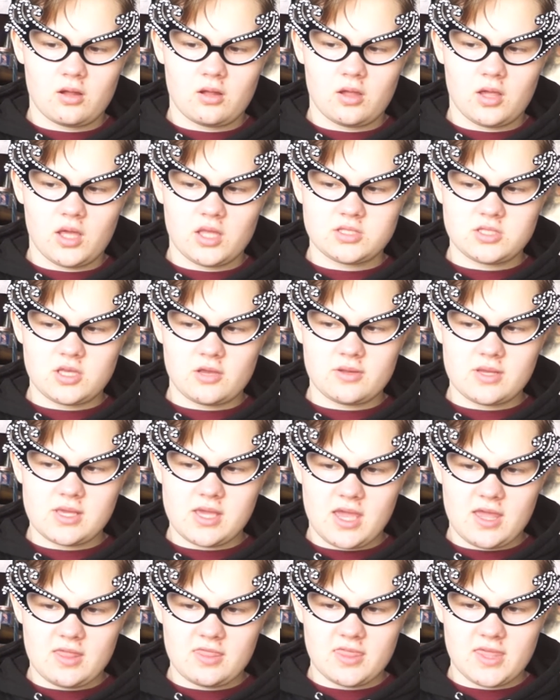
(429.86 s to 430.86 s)
it's only
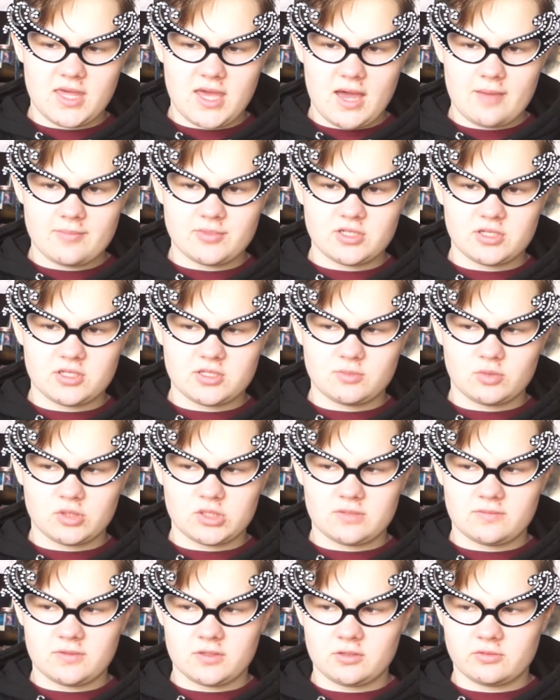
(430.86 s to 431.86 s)
in the app, so it's more
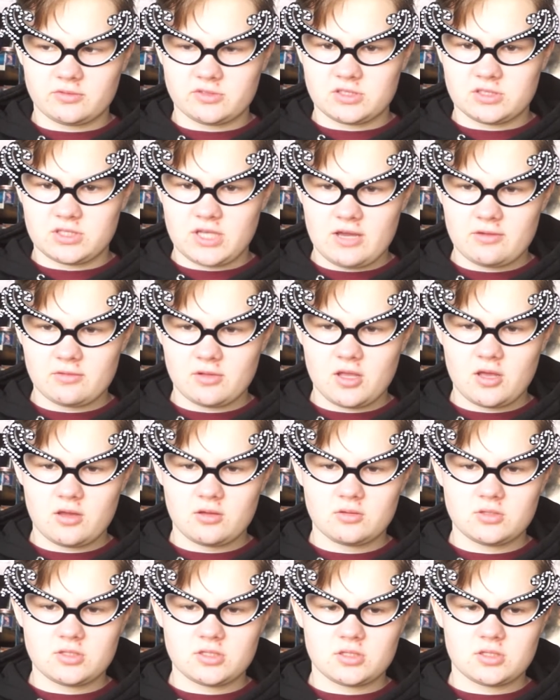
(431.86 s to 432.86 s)
difficult to
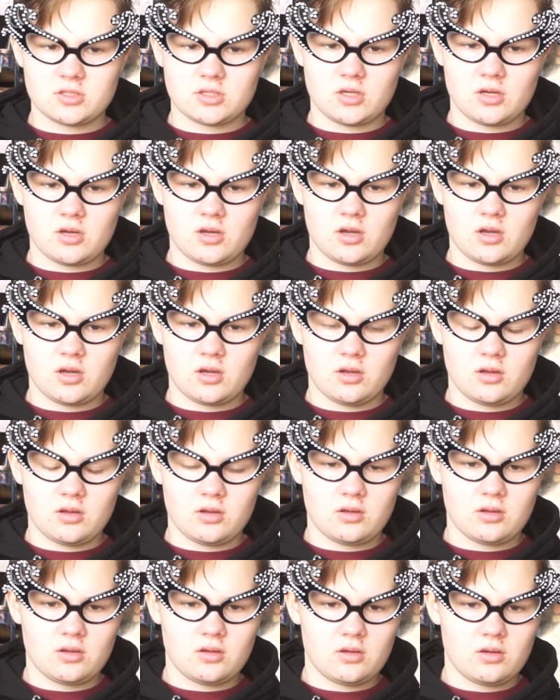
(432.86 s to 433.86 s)
download. And
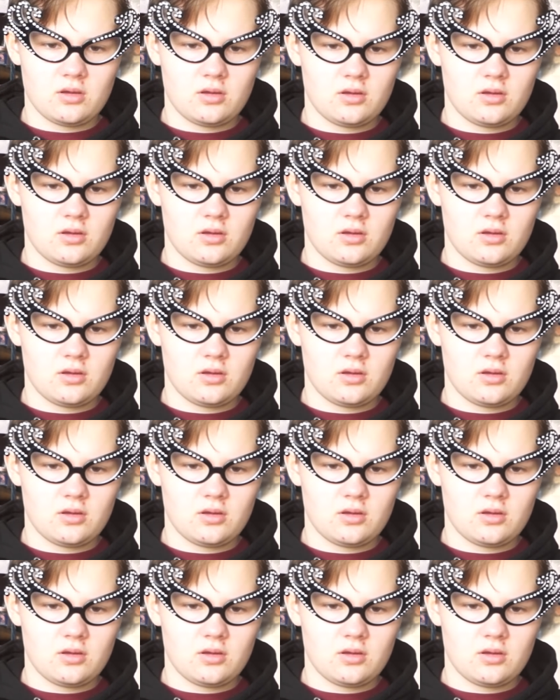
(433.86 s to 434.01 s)
I